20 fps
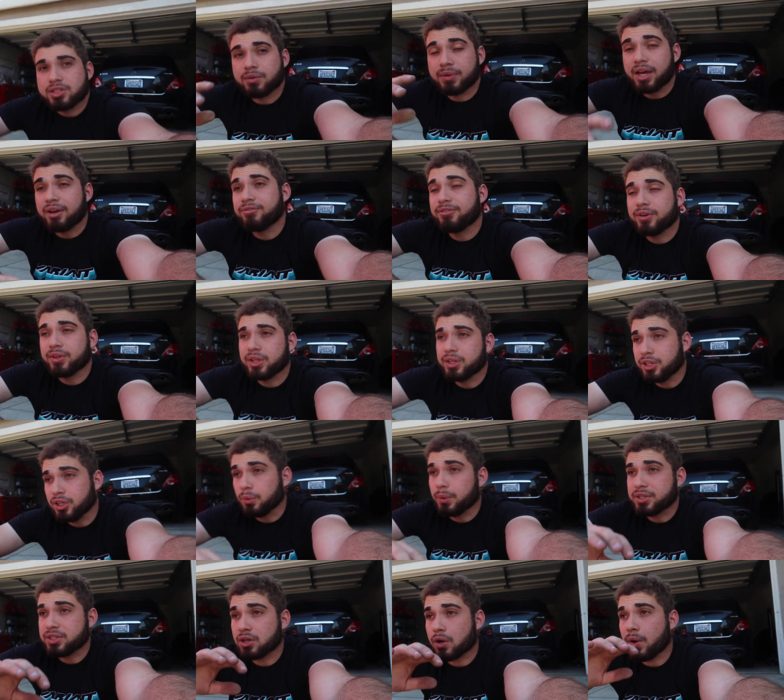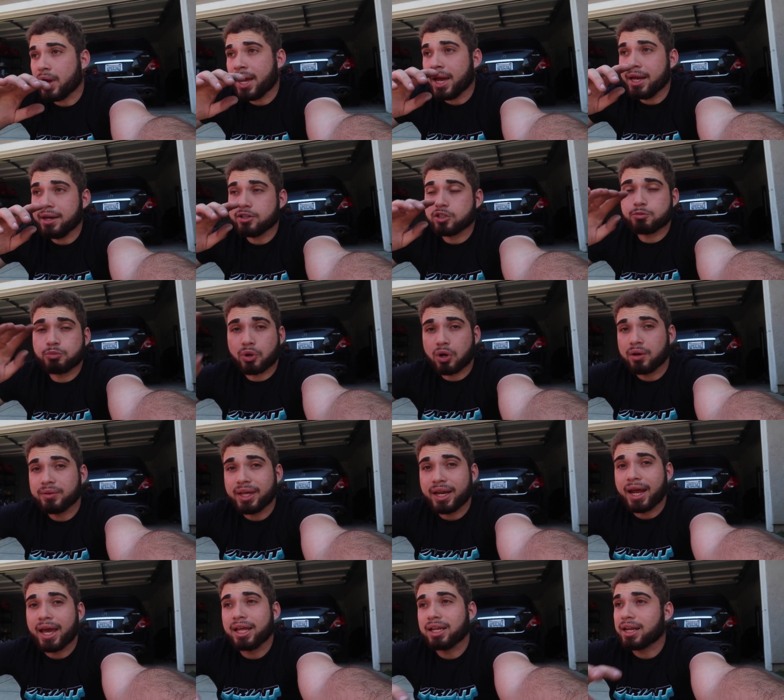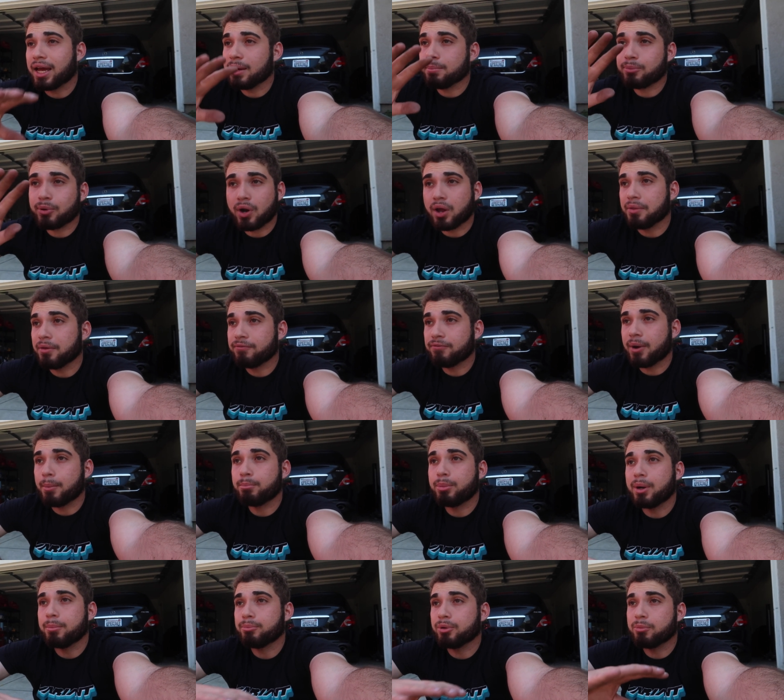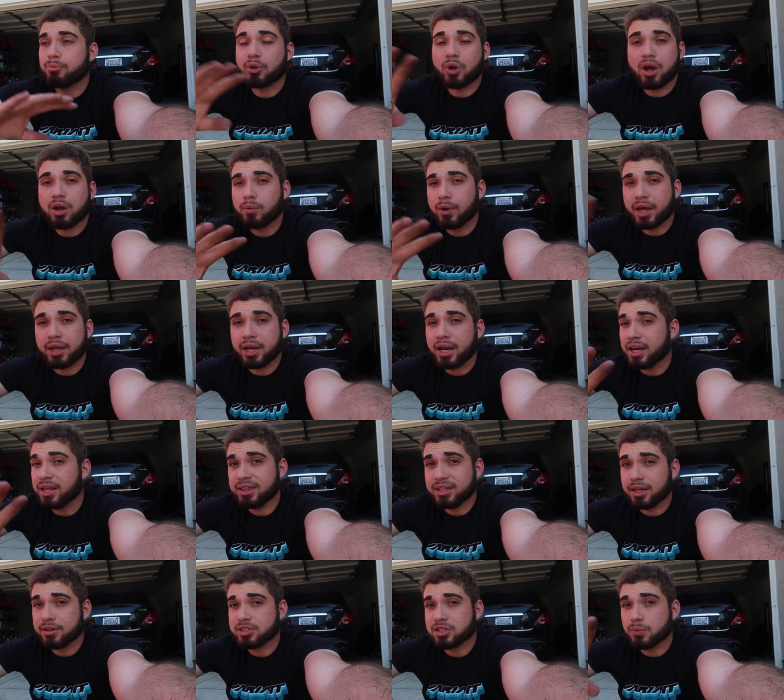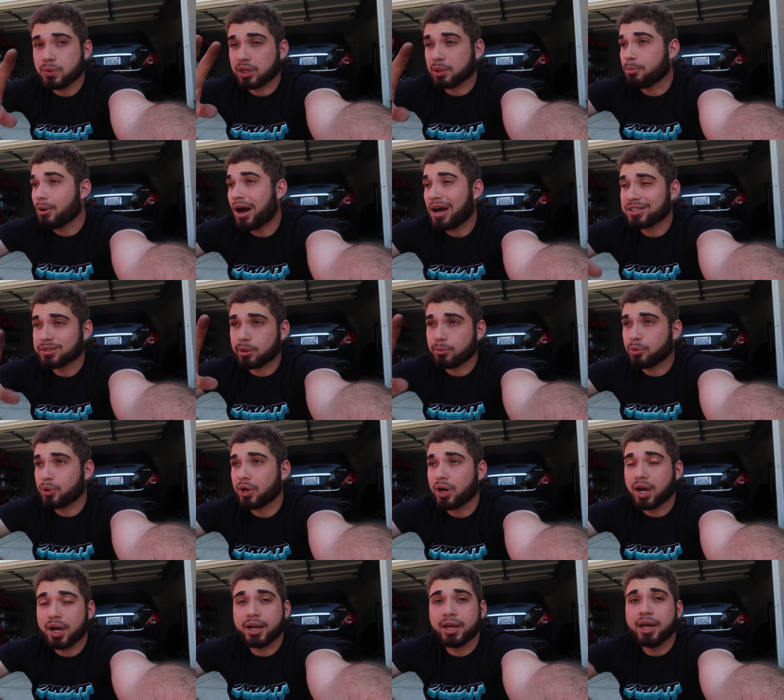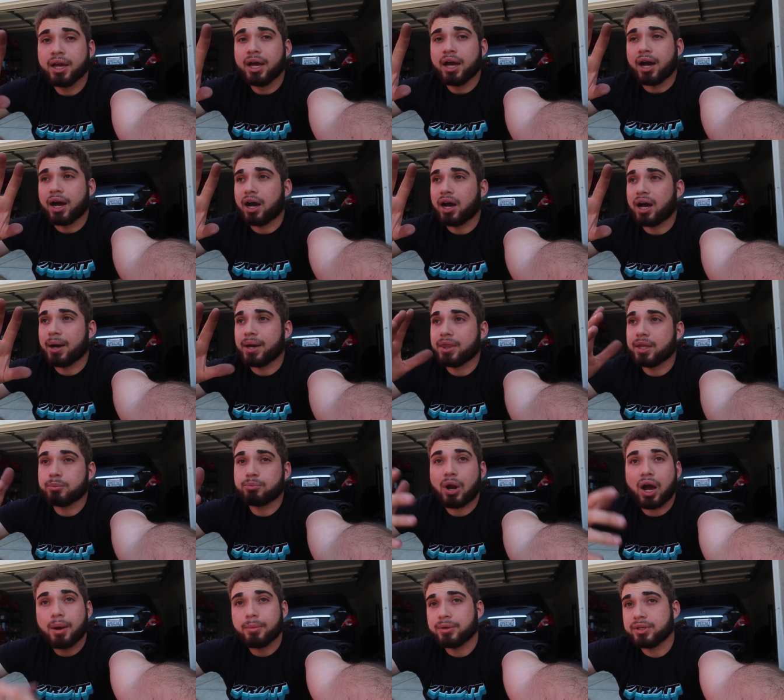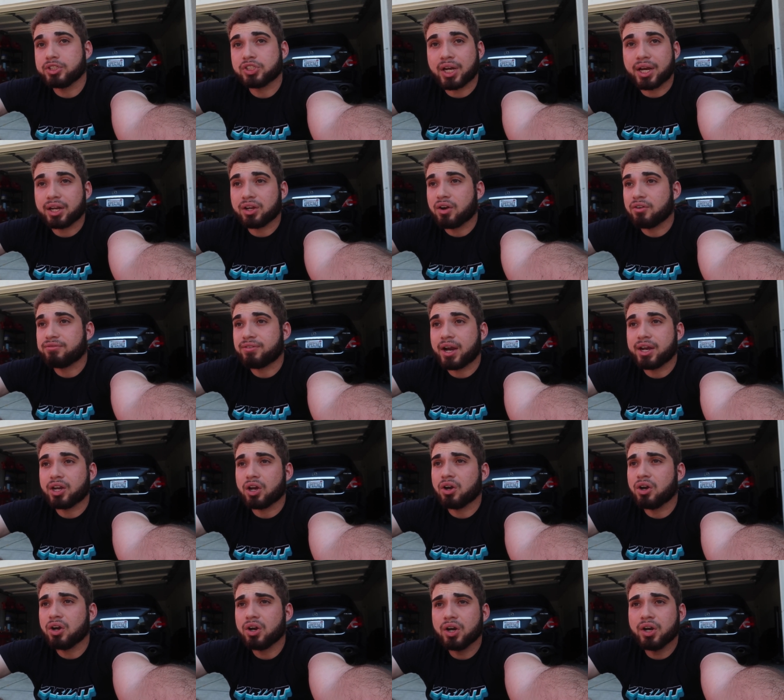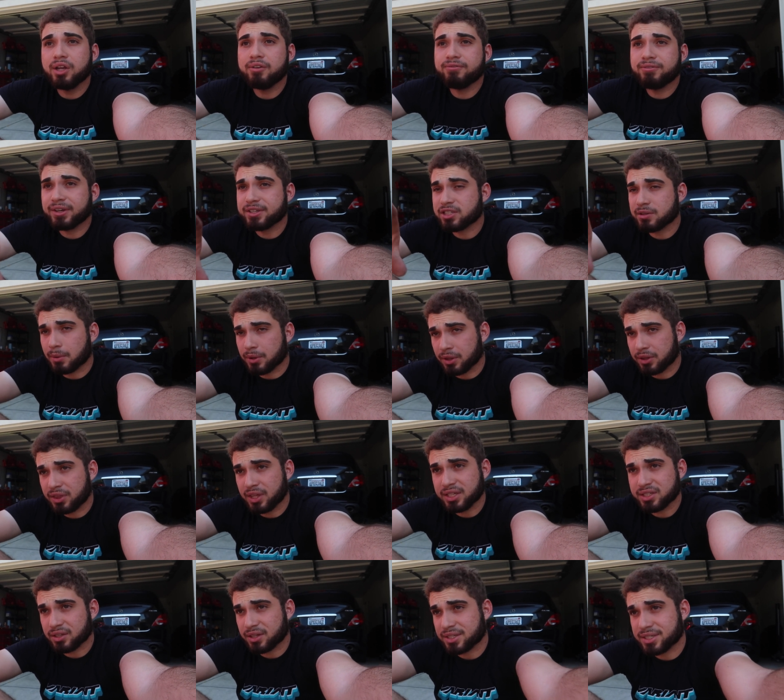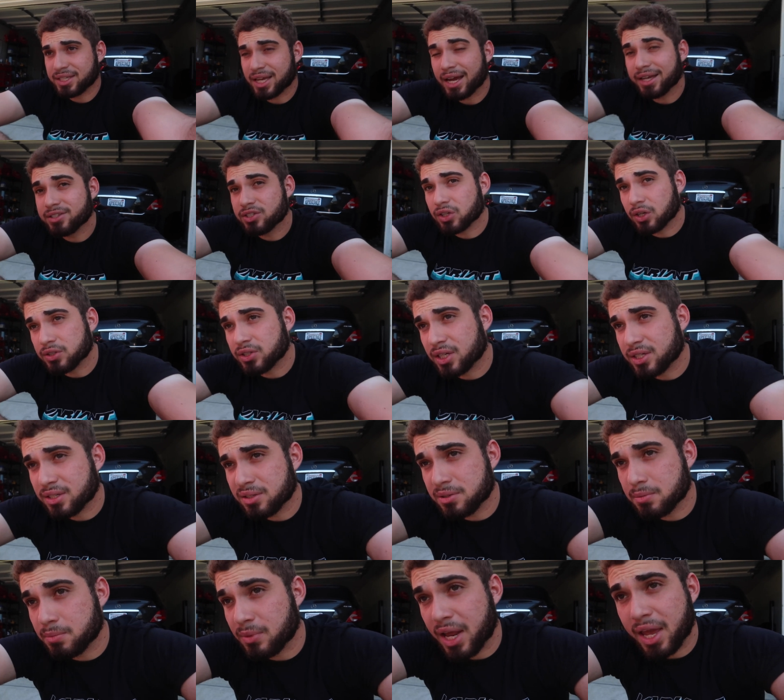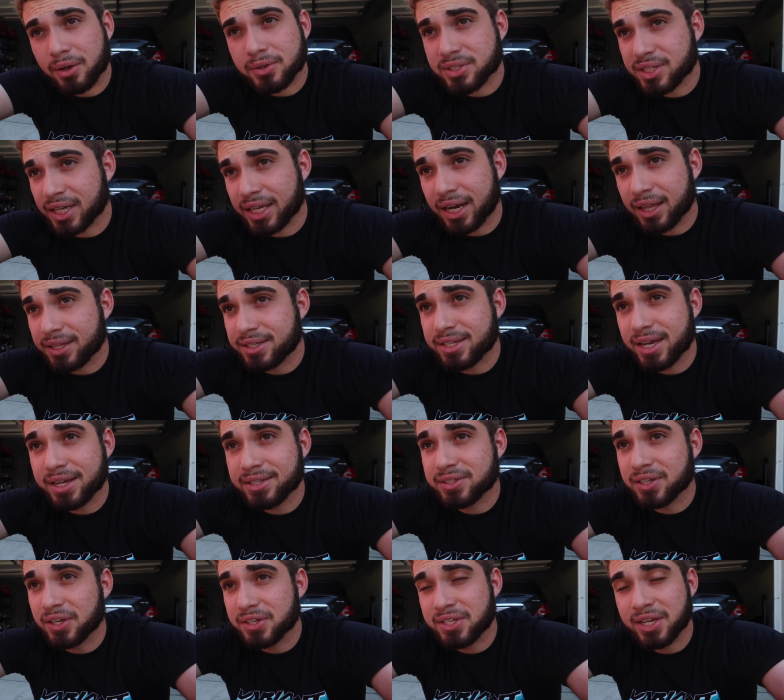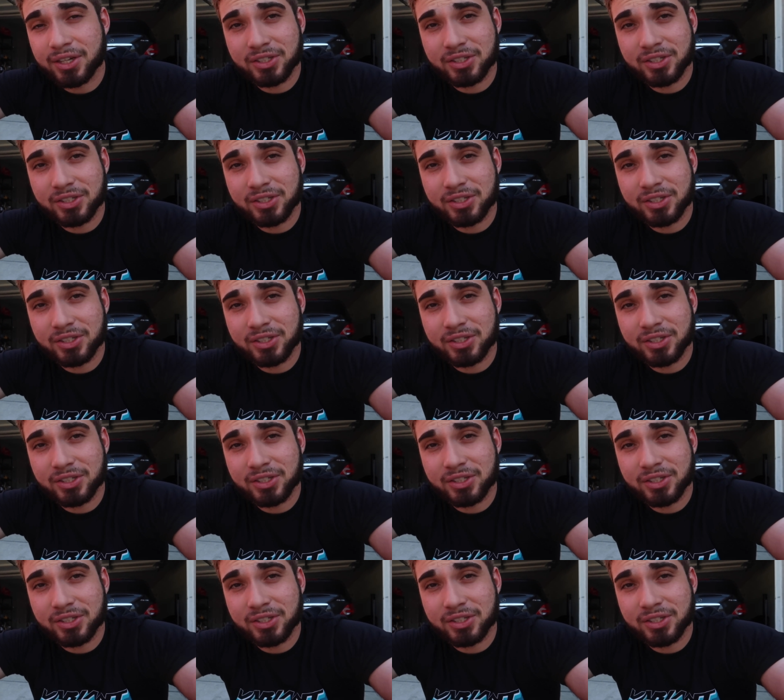So without further ado, let's go ahead and just put on that headlight, put on the front bumper, put on anything else that we could possibly put on, uh, and then probably try to go find a hood, fix some other things on the side skirts, because there's some nails sticking out of the side skirts.